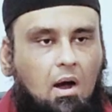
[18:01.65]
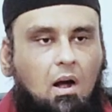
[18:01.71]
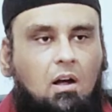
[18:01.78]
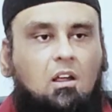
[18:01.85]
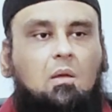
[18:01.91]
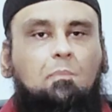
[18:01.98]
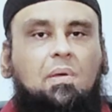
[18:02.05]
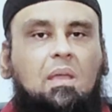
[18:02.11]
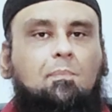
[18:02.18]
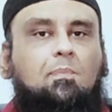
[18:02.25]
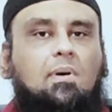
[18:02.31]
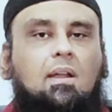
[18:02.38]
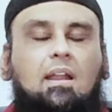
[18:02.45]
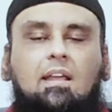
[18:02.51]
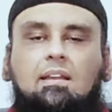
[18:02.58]
mark
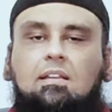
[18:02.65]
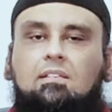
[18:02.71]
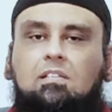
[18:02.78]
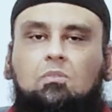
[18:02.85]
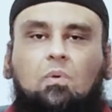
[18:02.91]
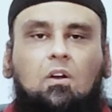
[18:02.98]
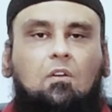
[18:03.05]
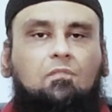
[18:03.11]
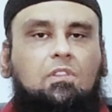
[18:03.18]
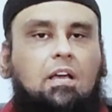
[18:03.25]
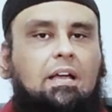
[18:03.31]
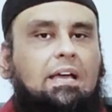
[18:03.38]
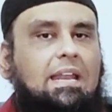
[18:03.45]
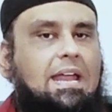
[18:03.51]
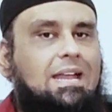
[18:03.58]
people, and this is one of
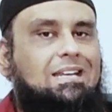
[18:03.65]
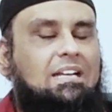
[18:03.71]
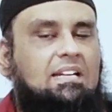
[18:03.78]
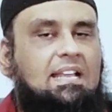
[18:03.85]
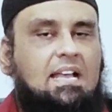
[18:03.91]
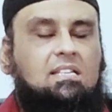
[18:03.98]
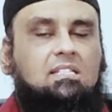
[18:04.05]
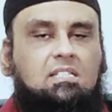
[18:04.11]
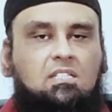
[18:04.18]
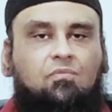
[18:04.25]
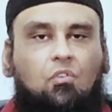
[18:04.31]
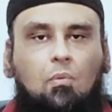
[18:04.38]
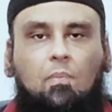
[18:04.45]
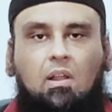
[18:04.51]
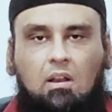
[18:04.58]
the great tests
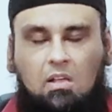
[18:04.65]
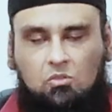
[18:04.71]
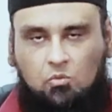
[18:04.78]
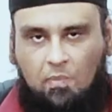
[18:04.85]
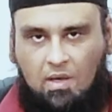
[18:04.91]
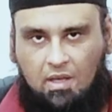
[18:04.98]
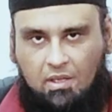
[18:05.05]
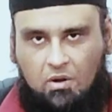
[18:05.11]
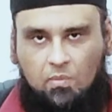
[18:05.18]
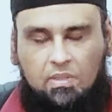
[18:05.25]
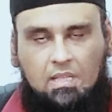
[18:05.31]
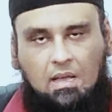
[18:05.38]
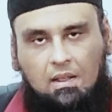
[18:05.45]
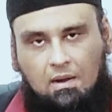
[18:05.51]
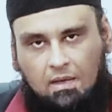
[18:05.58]
from Allah subhanahu
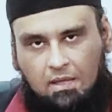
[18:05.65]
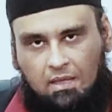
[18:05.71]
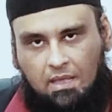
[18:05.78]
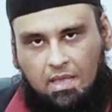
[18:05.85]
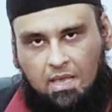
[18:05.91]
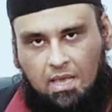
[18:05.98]
wa ta'ala.